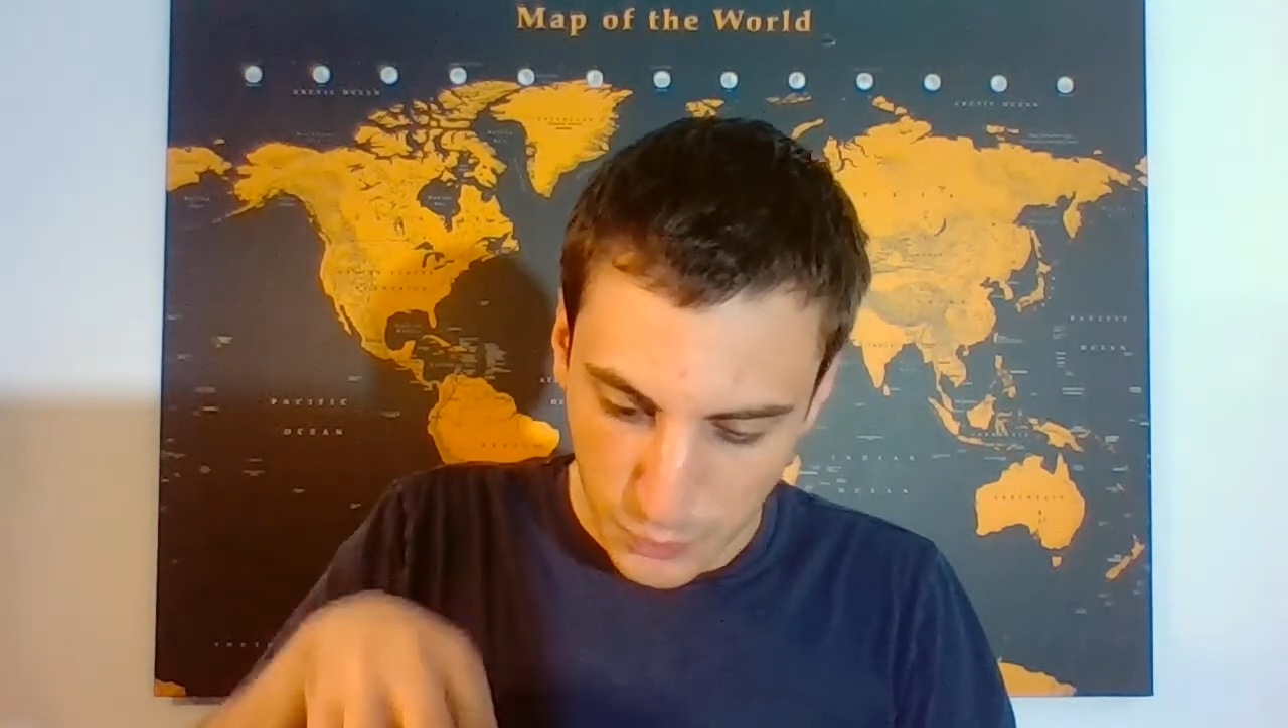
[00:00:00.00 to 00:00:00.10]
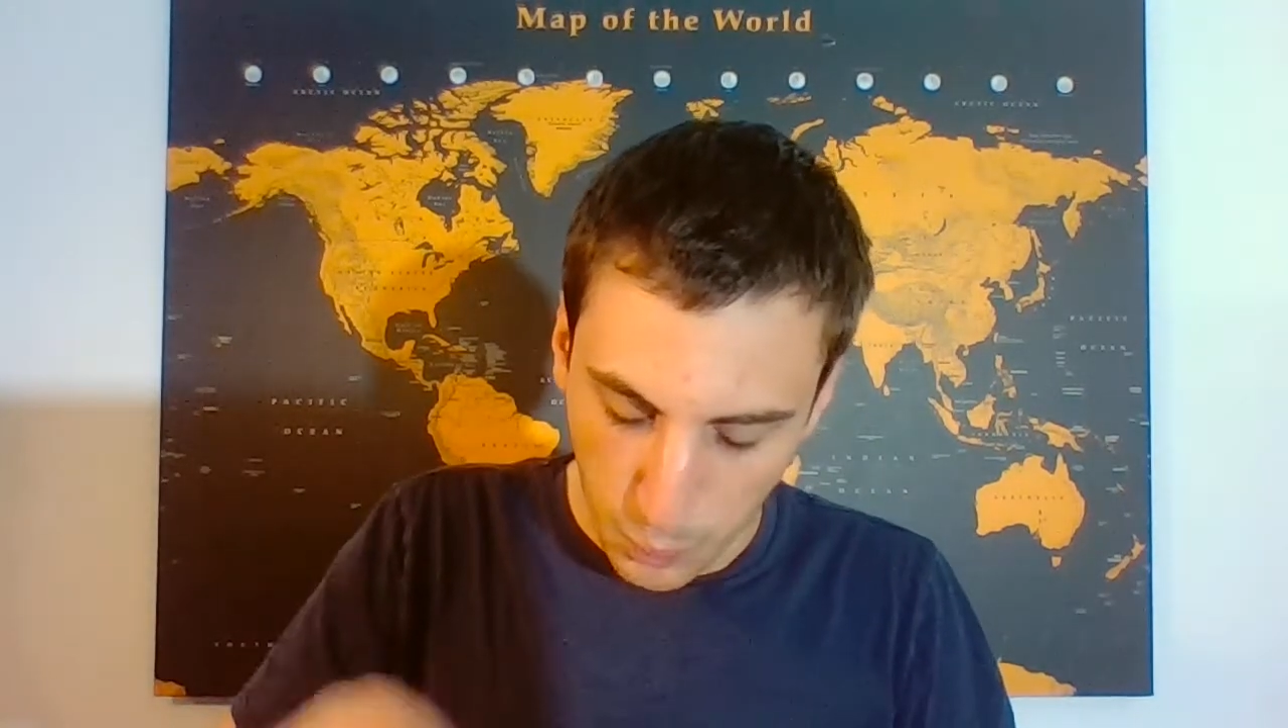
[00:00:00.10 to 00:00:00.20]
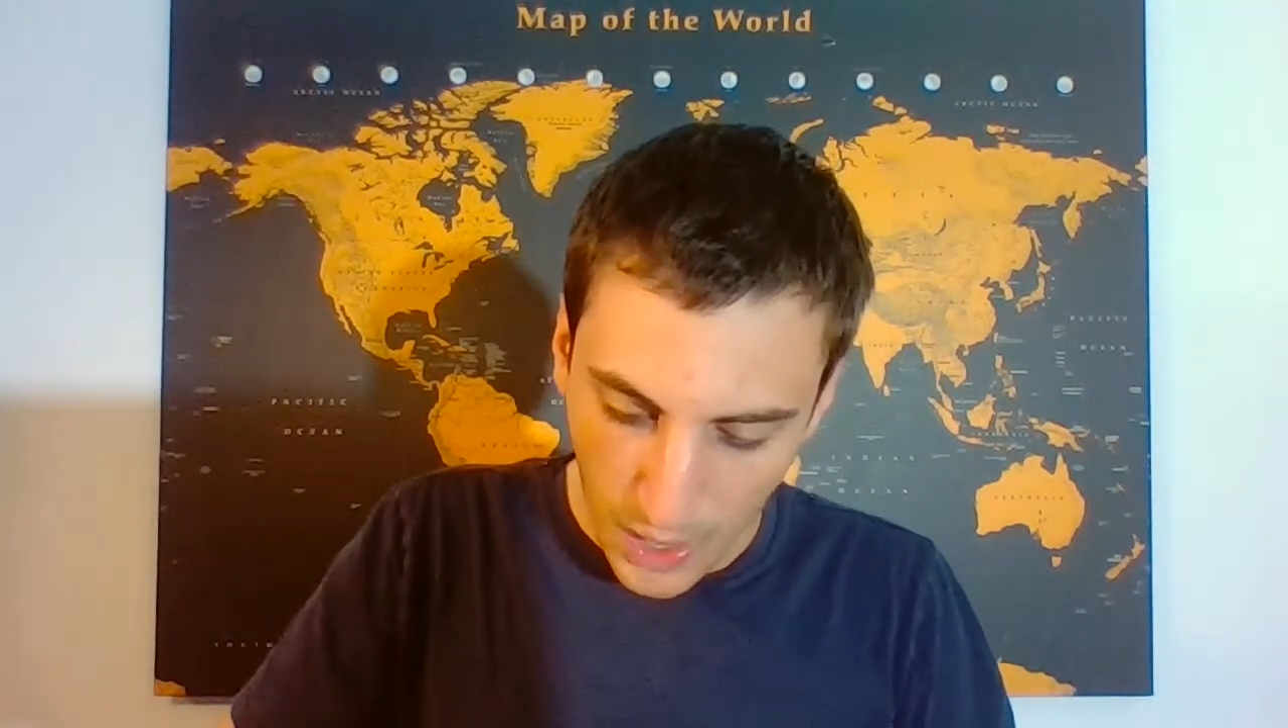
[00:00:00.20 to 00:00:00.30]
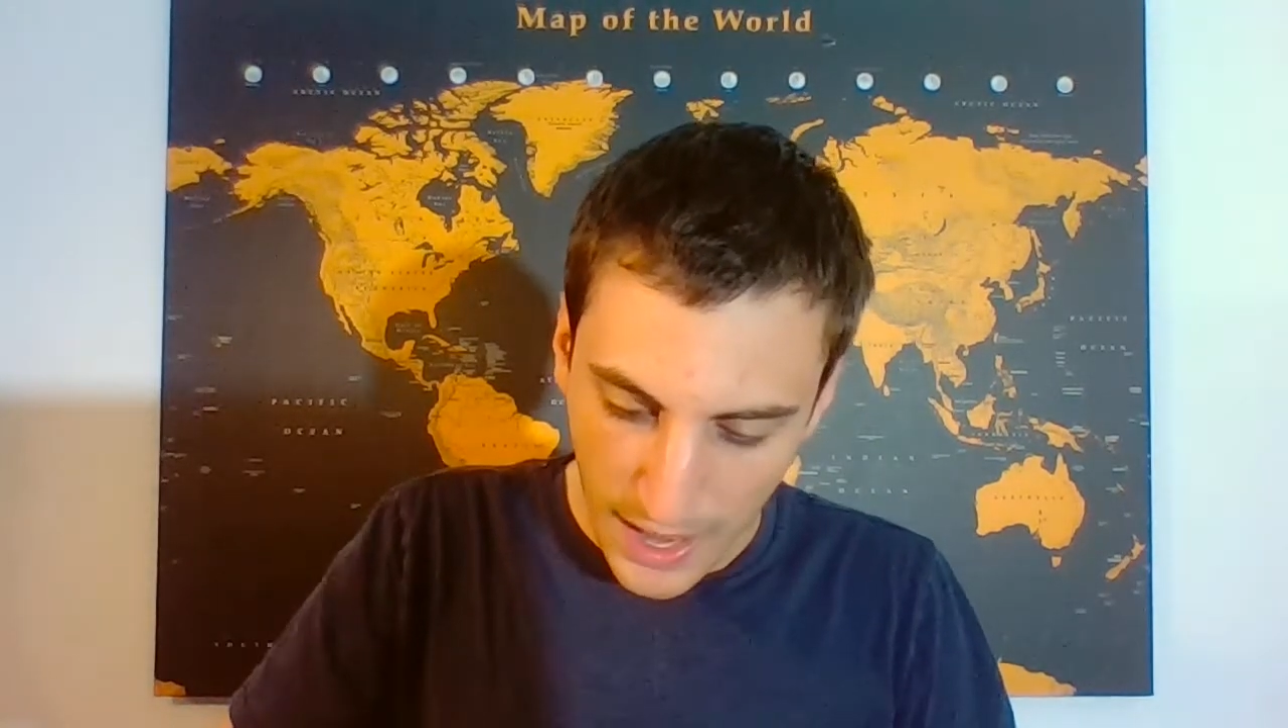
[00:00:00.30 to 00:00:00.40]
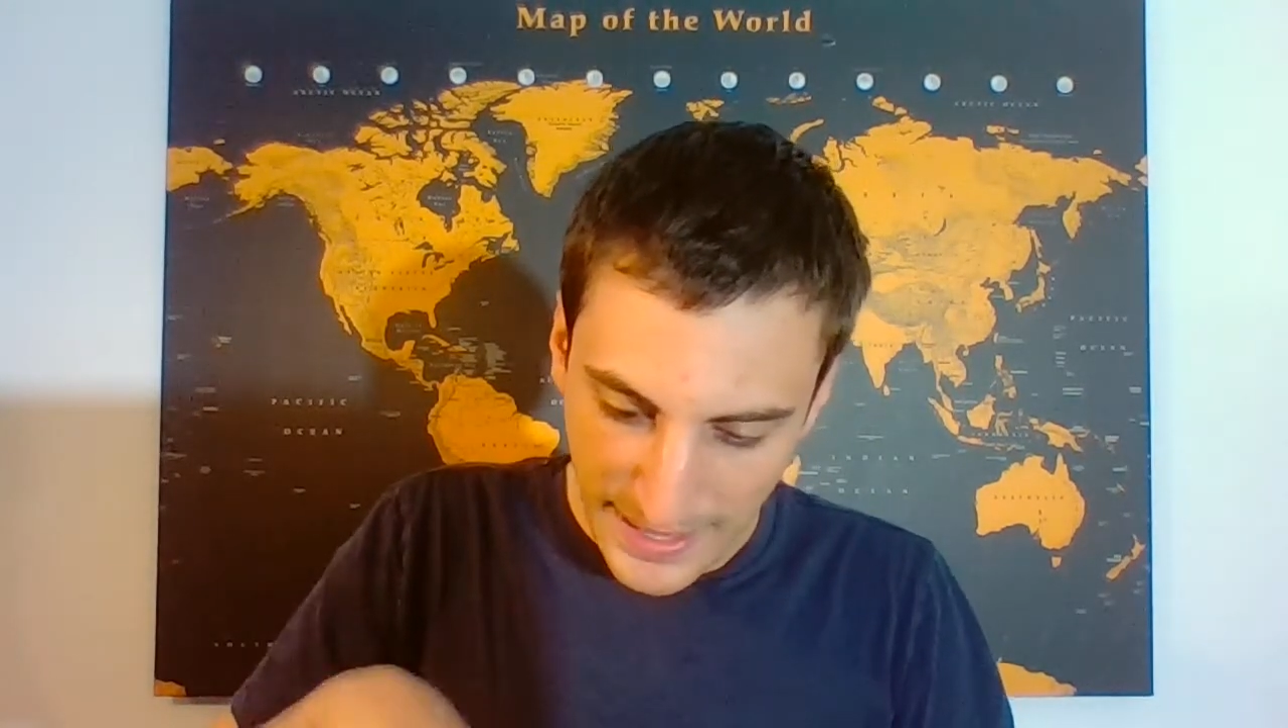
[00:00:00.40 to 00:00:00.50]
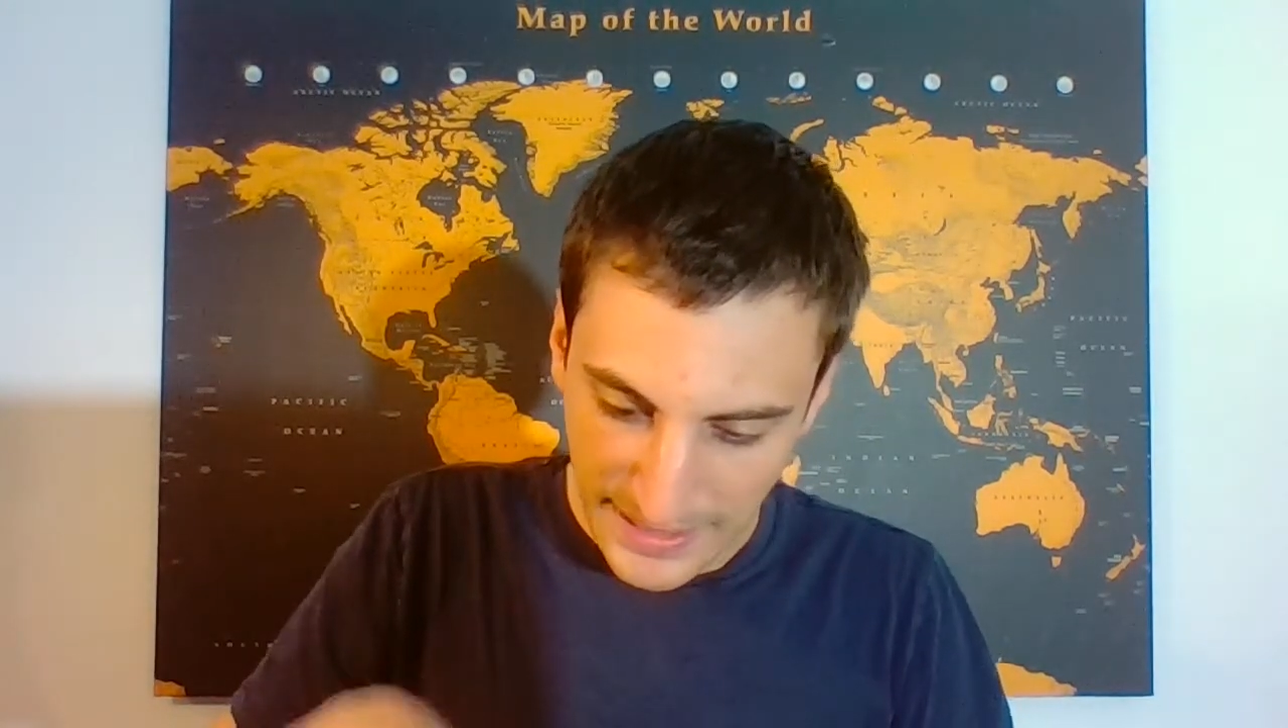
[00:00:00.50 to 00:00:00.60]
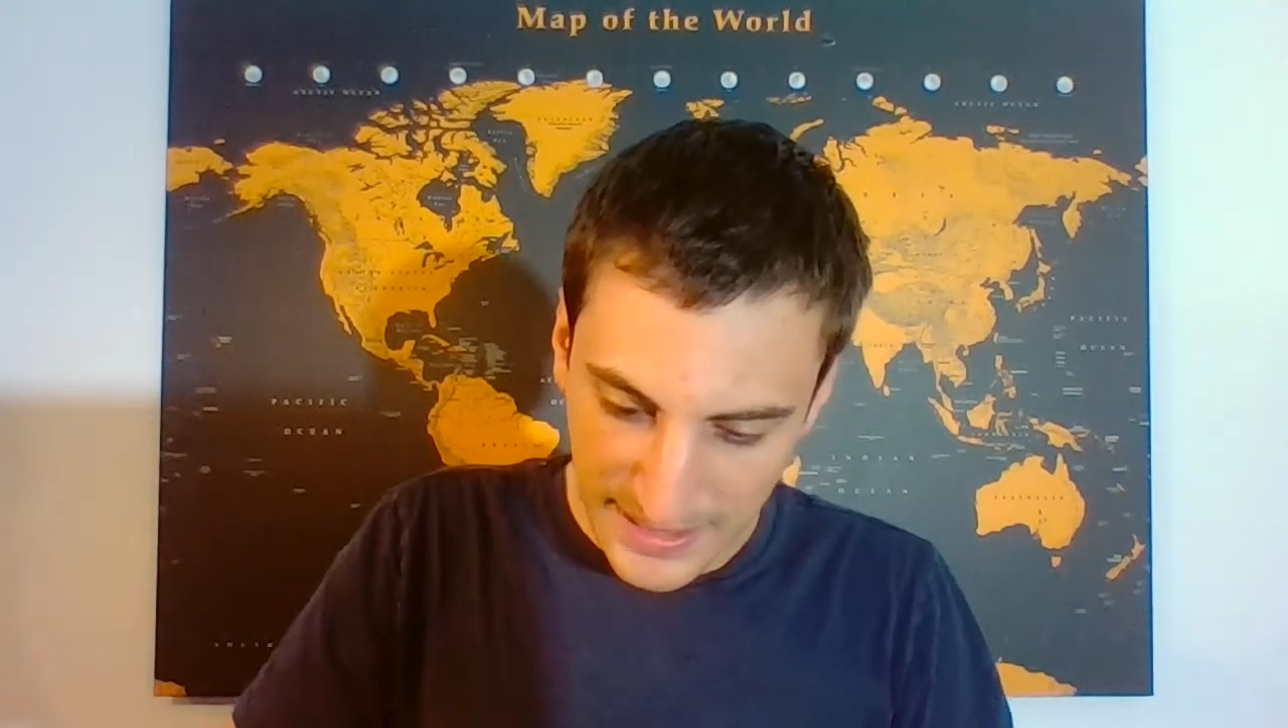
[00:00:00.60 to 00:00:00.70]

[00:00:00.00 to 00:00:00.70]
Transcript: why